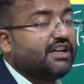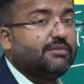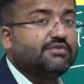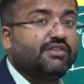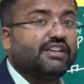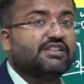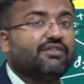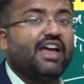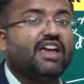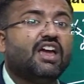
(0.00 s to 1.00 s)
in terms of x and
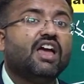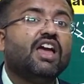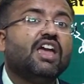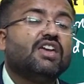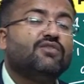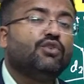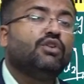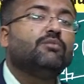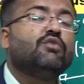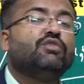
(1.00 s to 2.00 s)
y if you
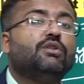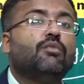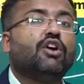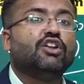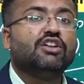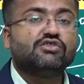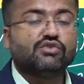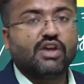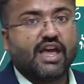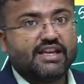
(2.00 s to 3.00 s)
remove the modulus
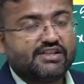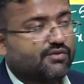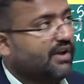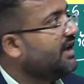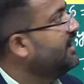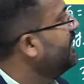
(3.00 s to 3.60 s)
as well.